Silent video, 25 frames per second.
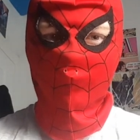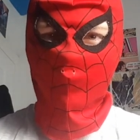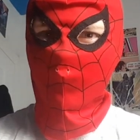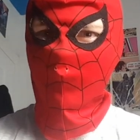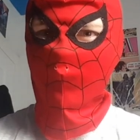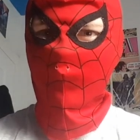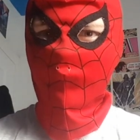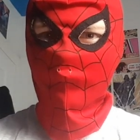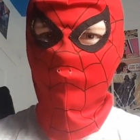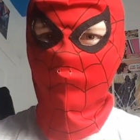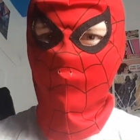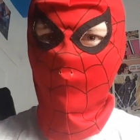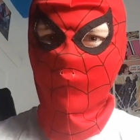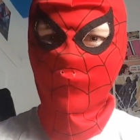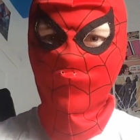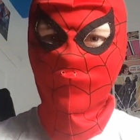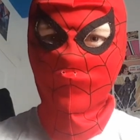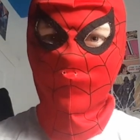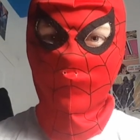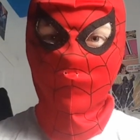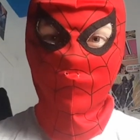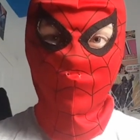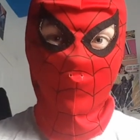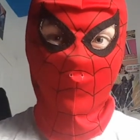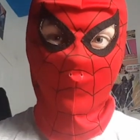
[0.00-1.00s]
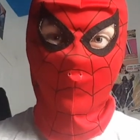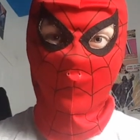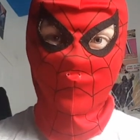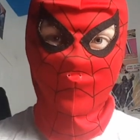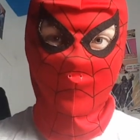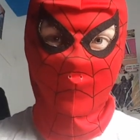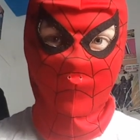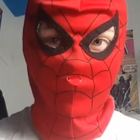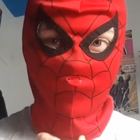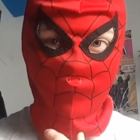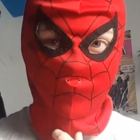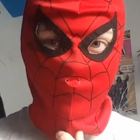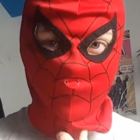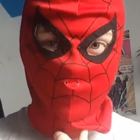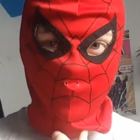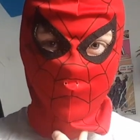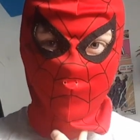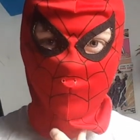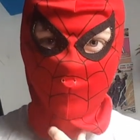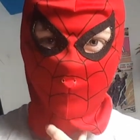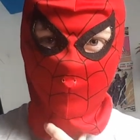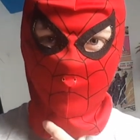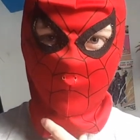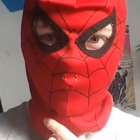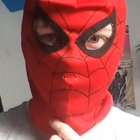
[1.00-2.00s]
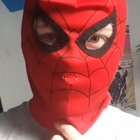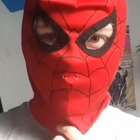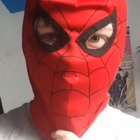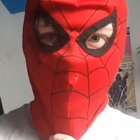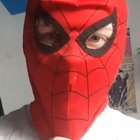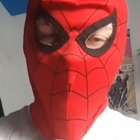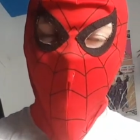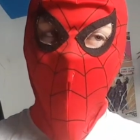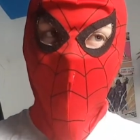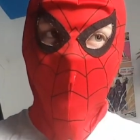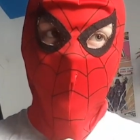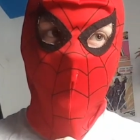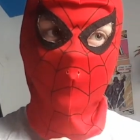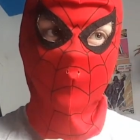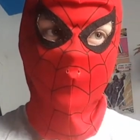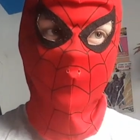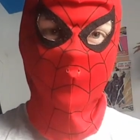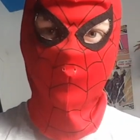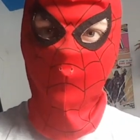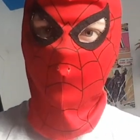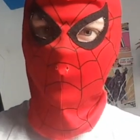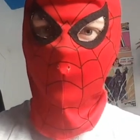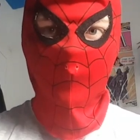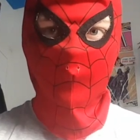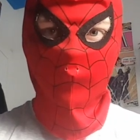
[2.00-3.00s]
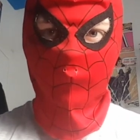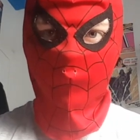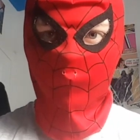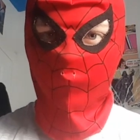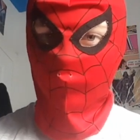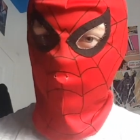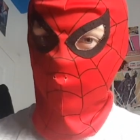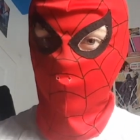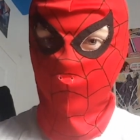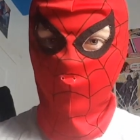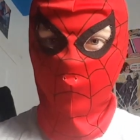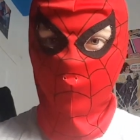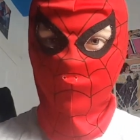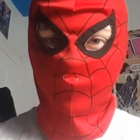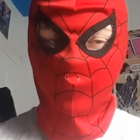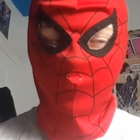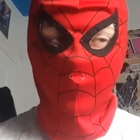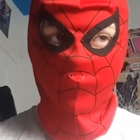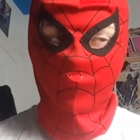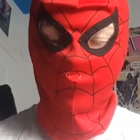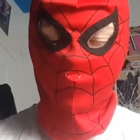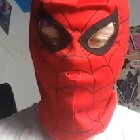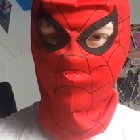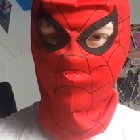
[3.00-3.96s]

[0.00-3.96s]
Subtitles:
really invested in what these characters are saying because the dialogue, the script here